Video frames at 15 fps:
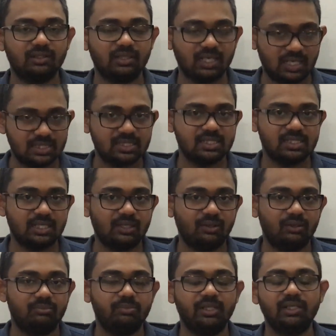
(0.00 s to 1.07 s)
classes are
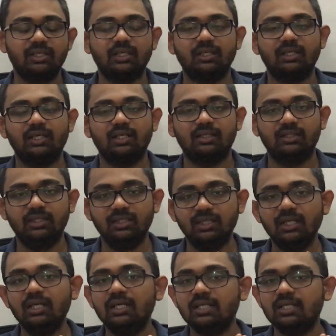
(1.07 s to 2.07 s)
not being conducted,